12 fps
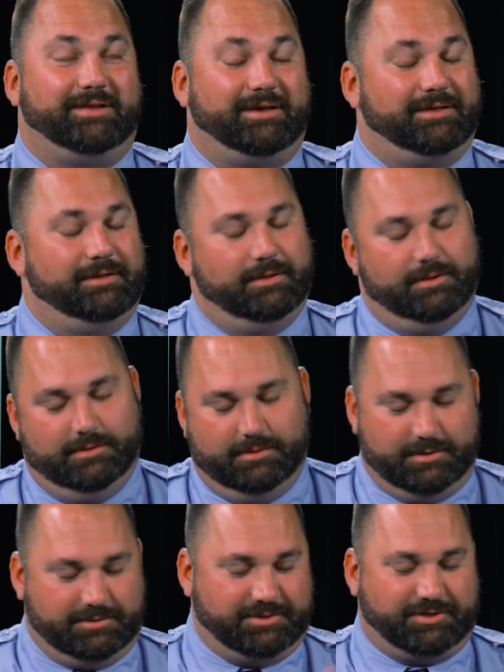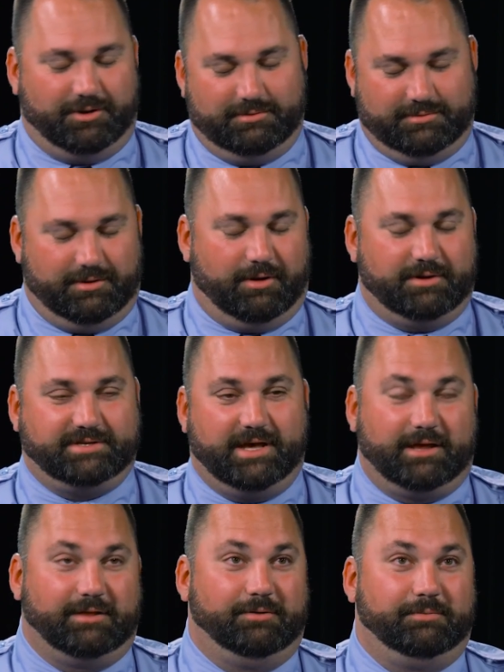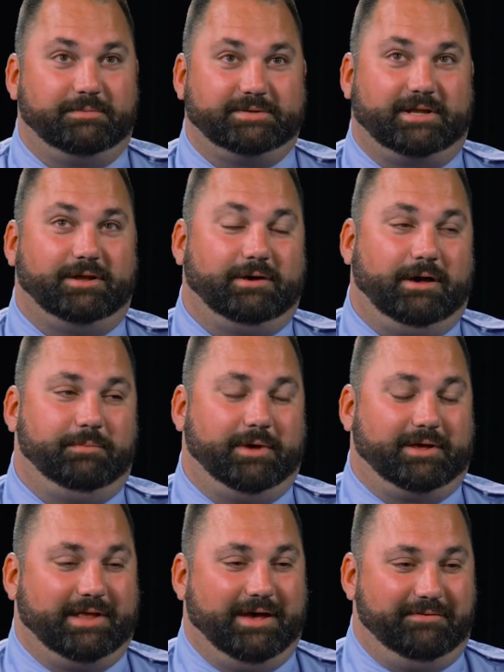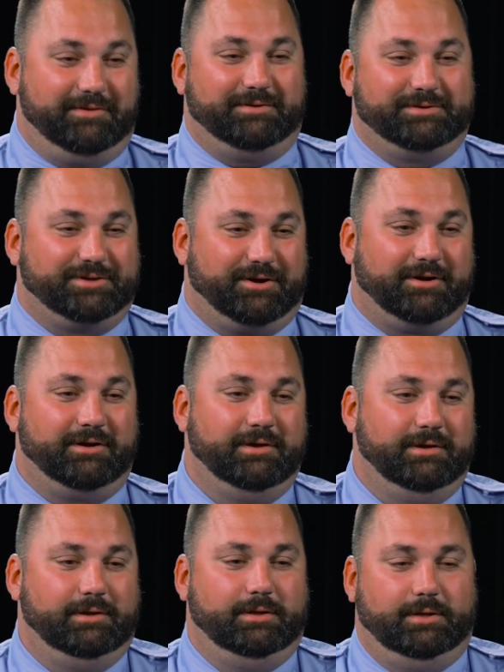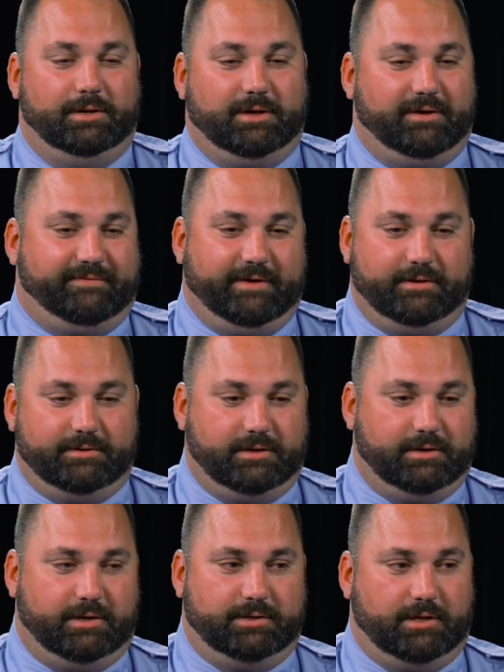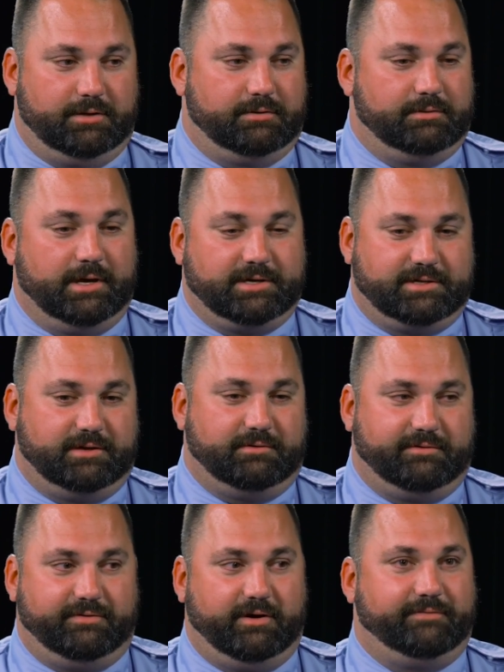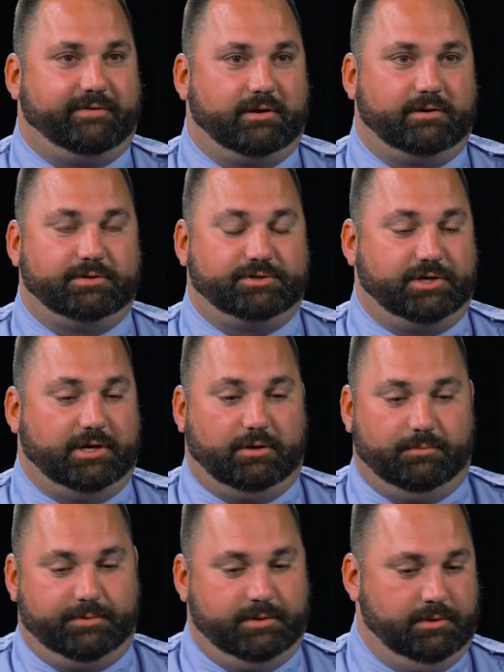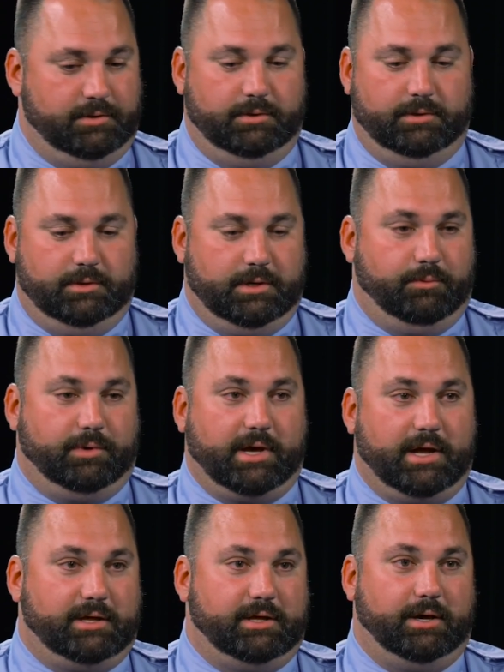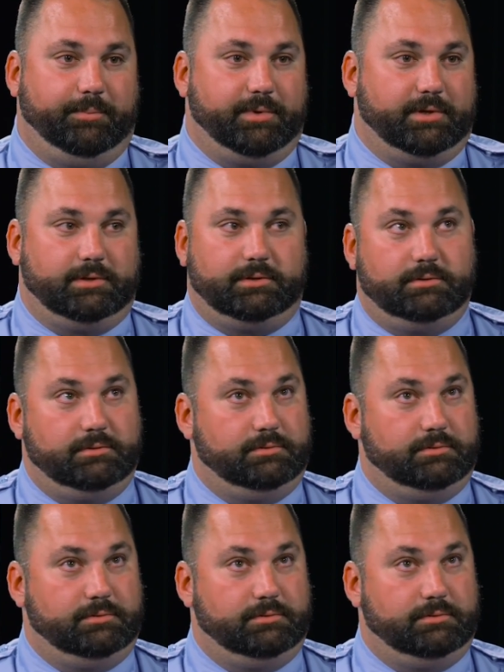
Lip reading: and it just heart sank a little bit because I know how big and heavy those are. And I found another exterior firefighter, and she helped, and we got it up, and